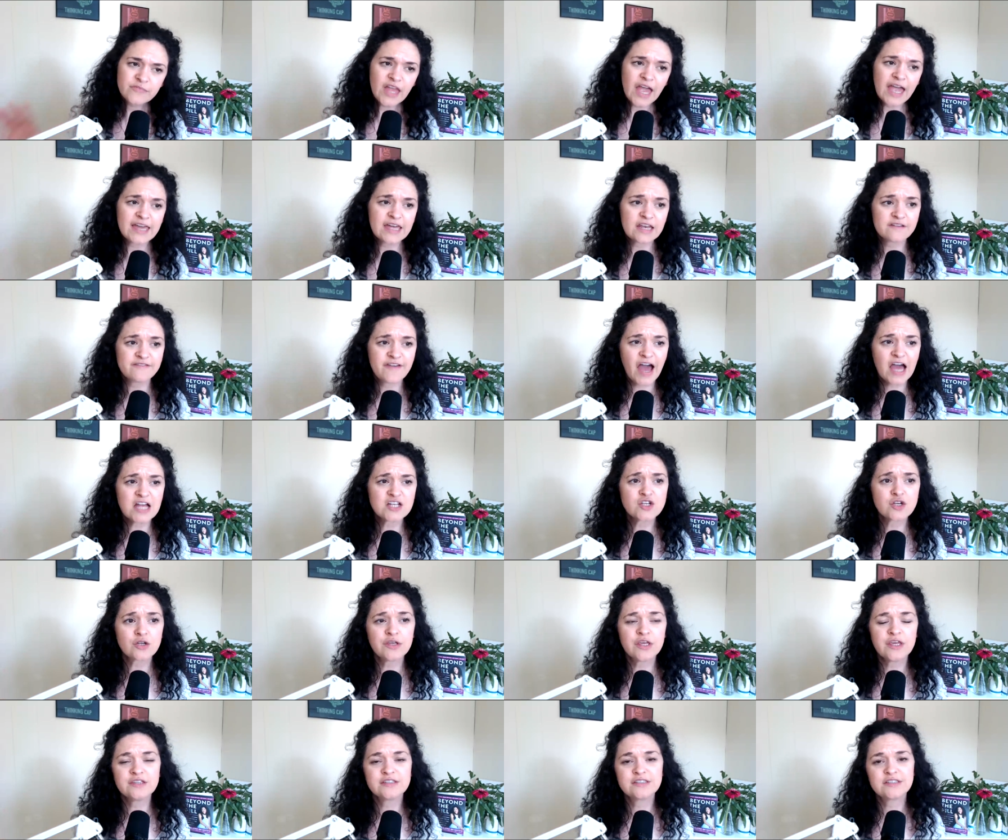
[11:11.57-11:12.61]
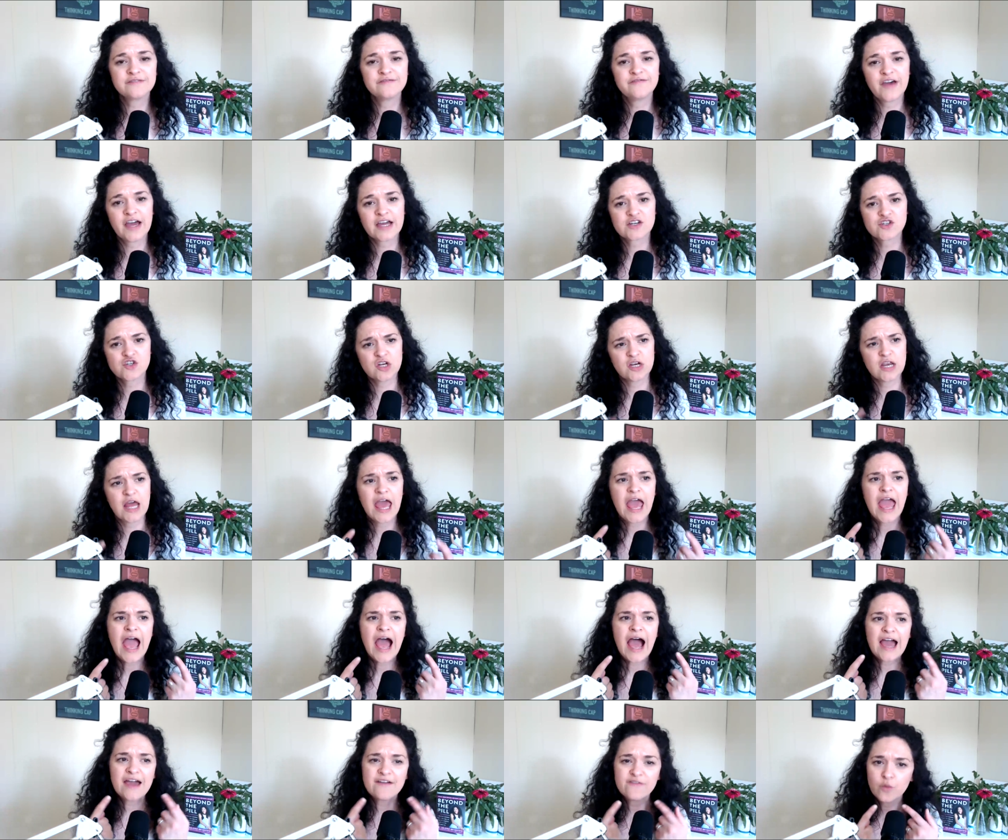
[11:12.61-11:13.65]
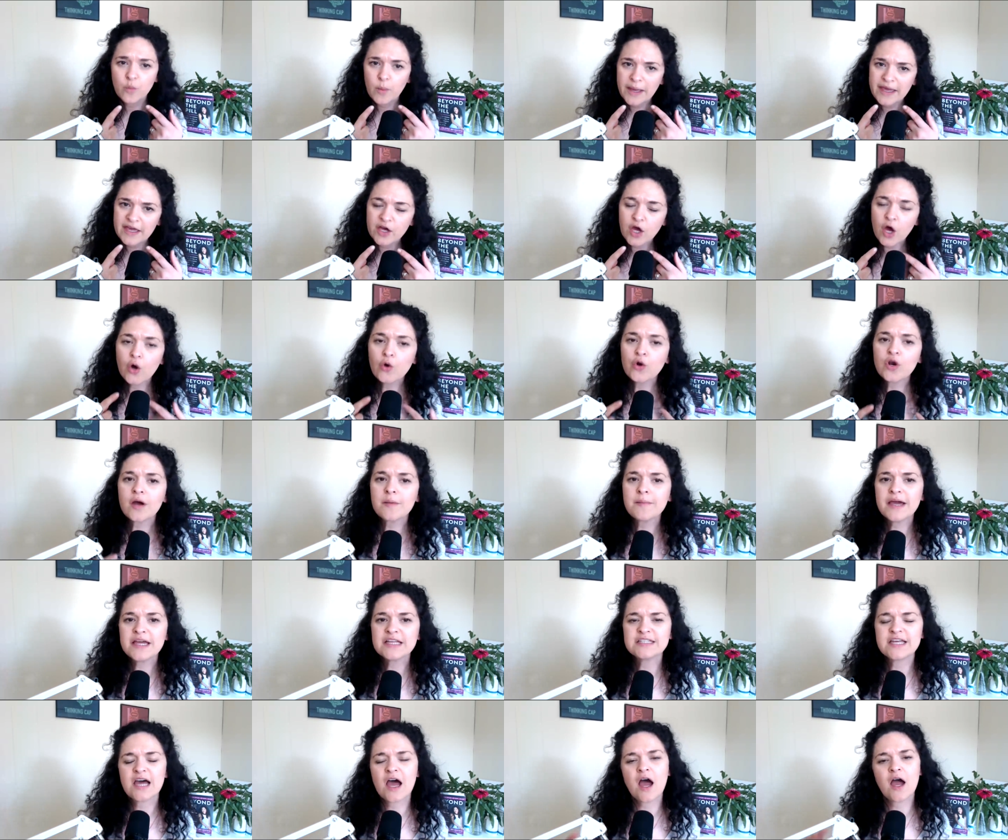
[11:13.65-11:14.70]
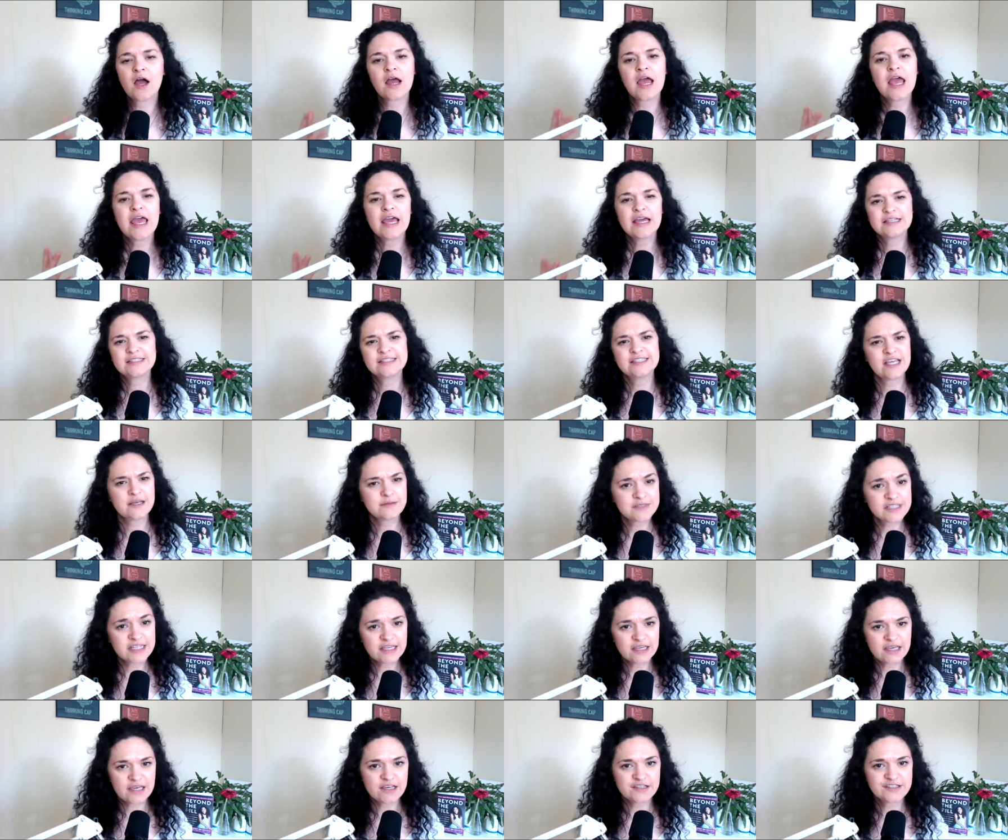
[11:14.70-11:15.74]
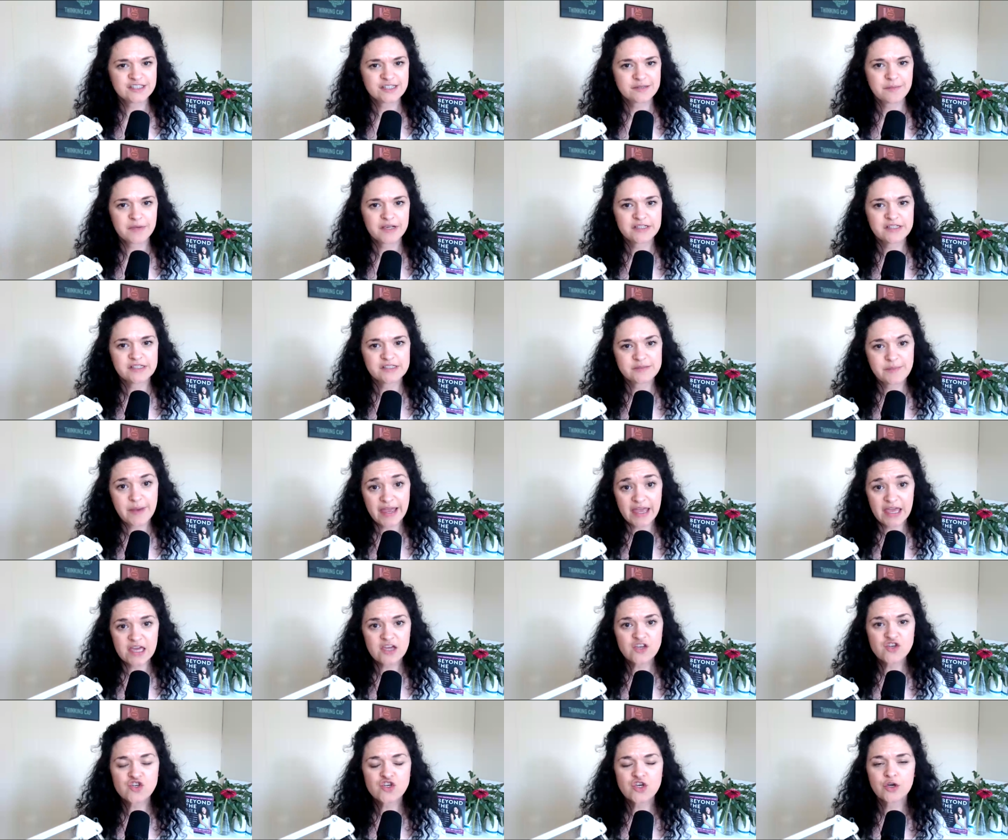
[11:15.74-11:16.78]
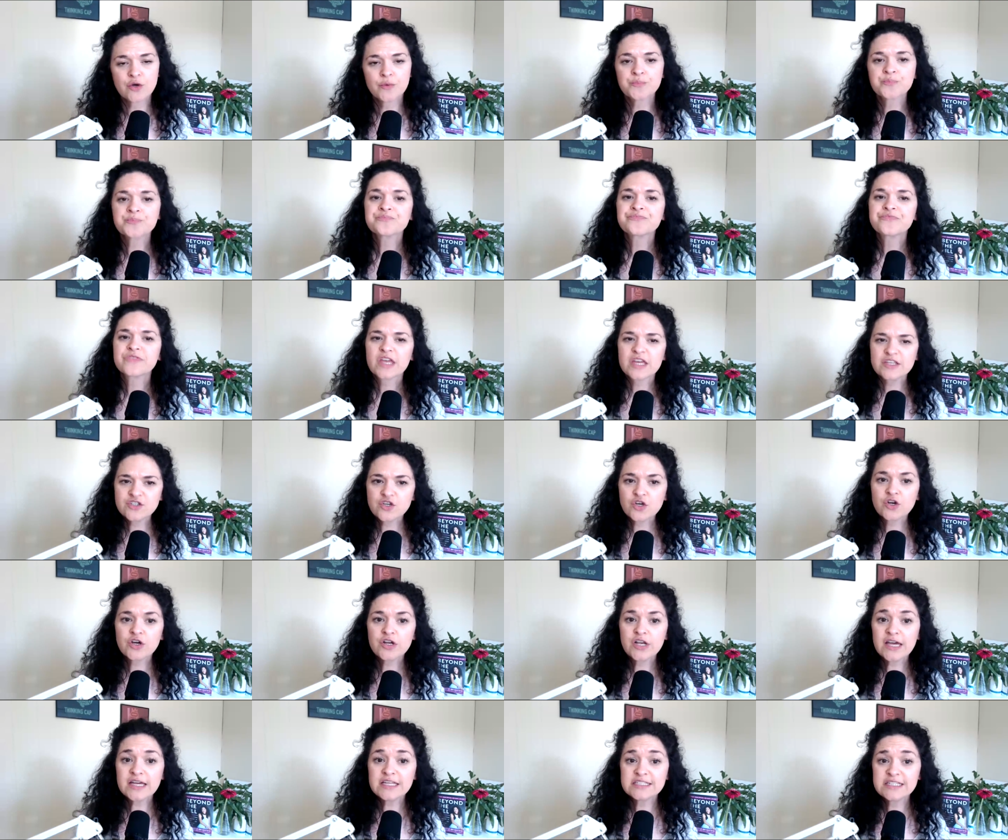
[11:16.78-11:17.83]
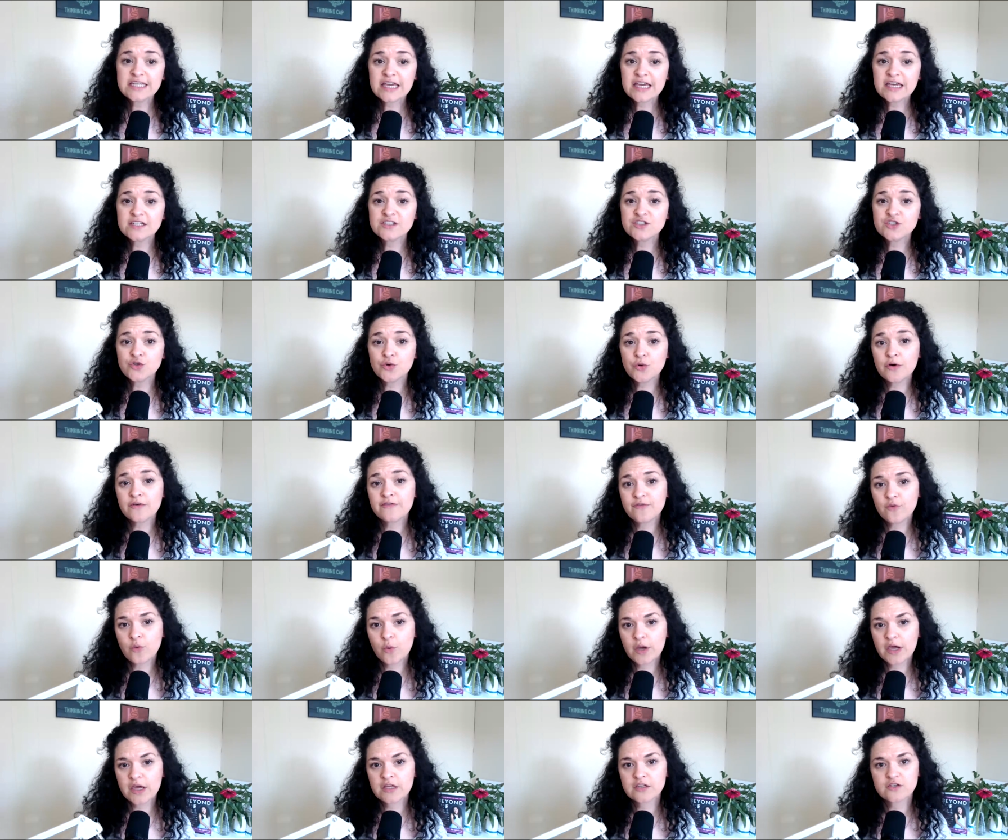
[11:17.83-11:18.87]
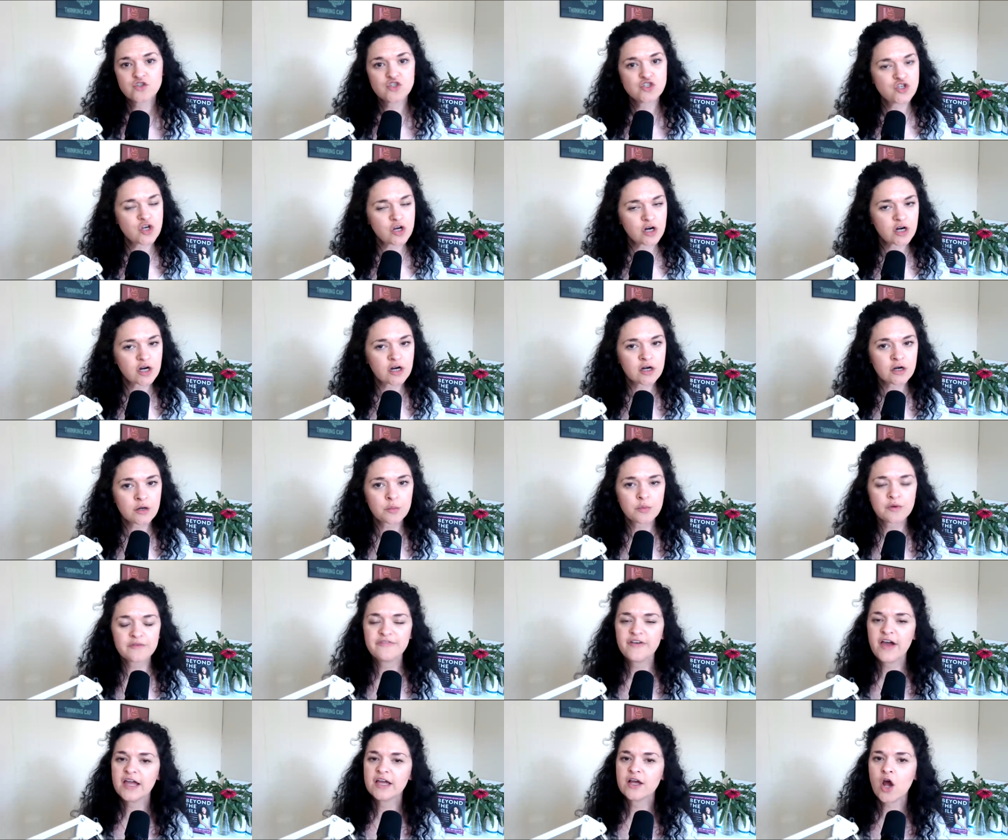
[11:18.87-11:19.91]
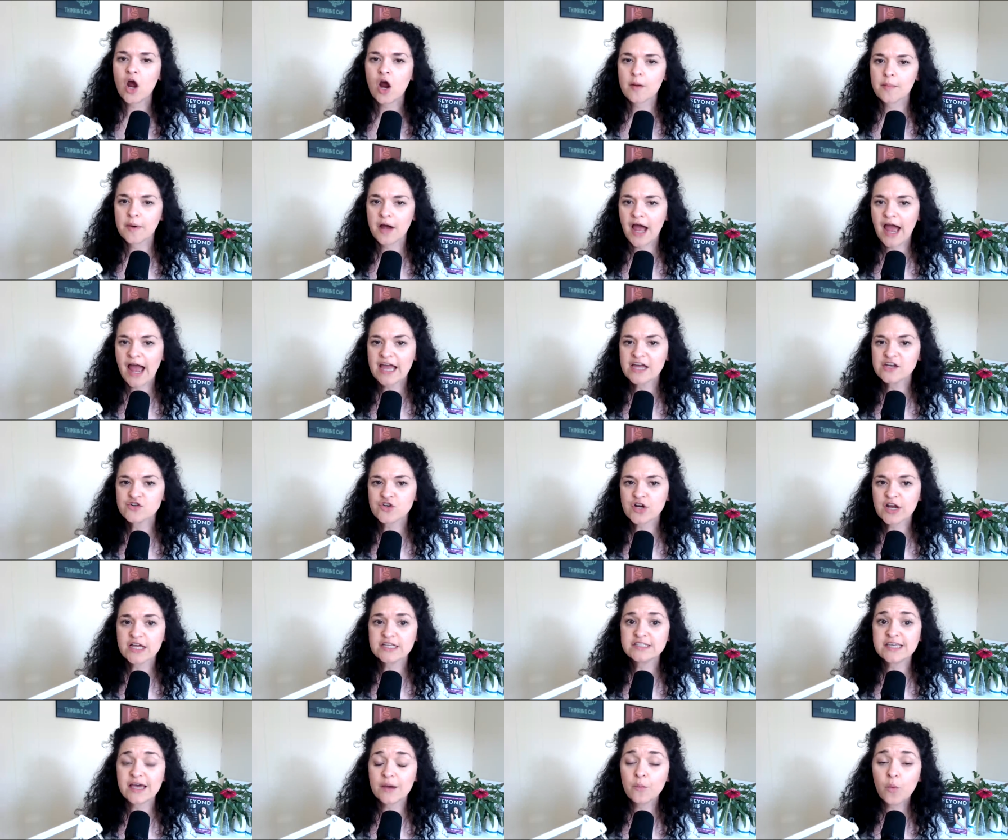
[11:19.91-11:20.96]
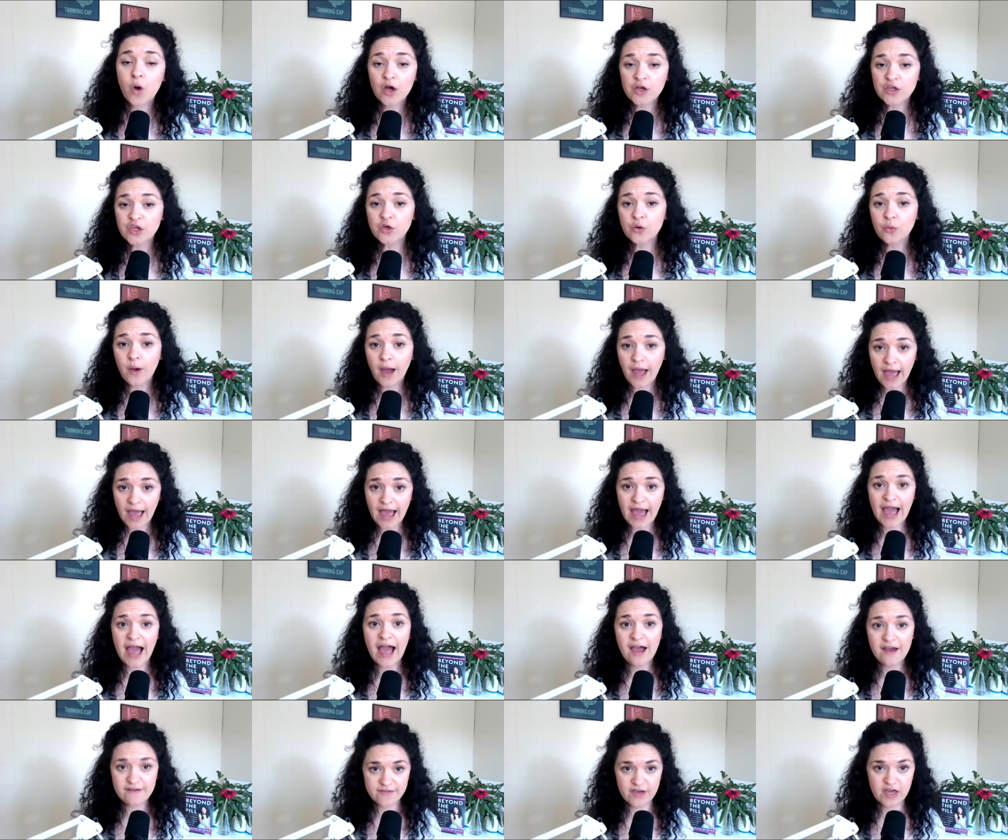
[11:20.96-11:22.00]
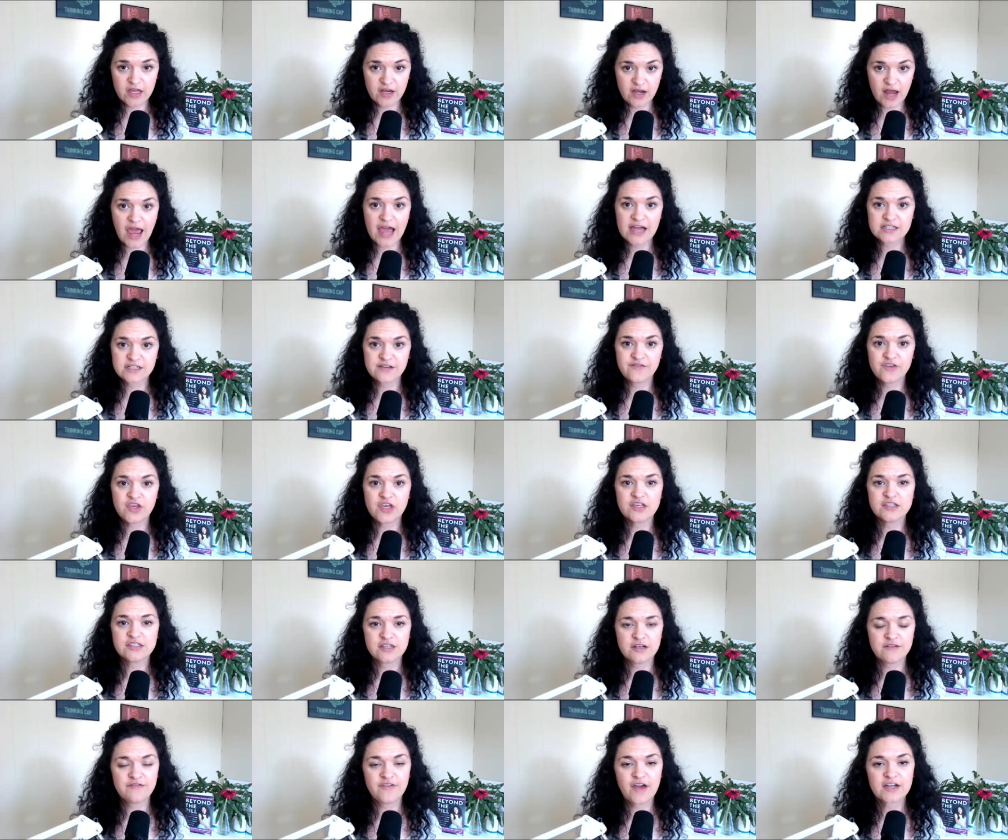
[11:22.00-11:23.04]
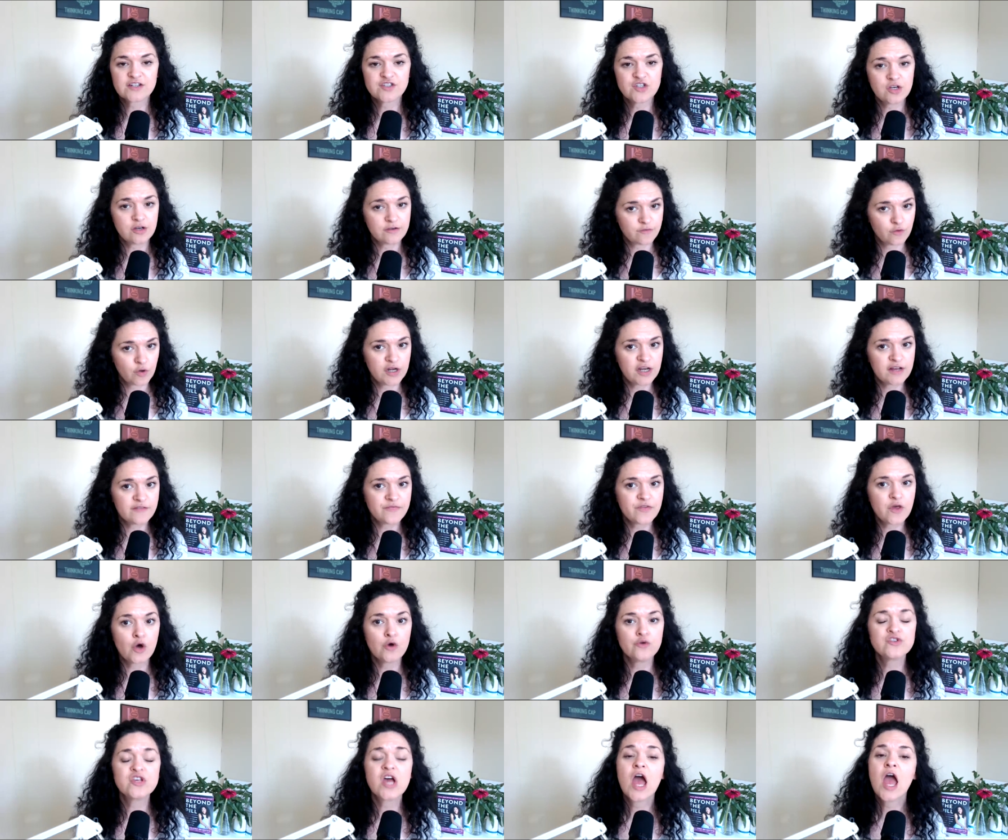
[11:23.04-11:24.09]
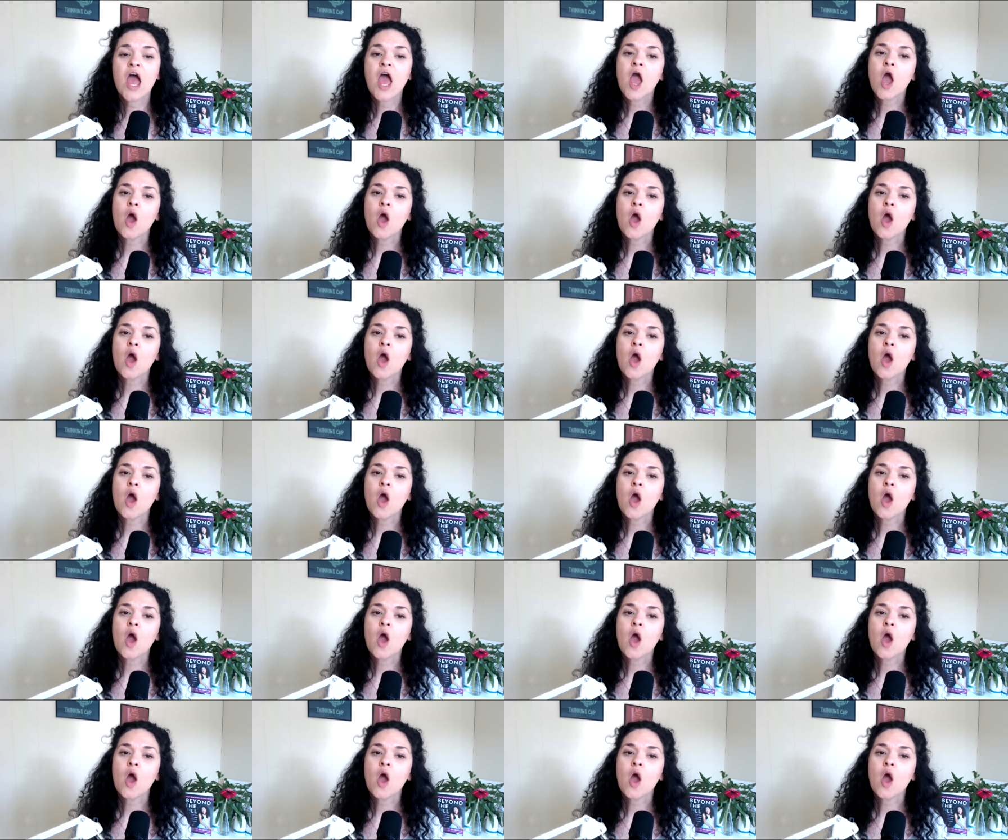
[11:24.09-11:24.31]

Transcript: I get a vaginal yeast infection, I have a white coat on my tongue, it seems like yeast is my issue, it's a good idea to avoid sugar, refined carbohydrates, and while you have an active yeast infection, avoiding those,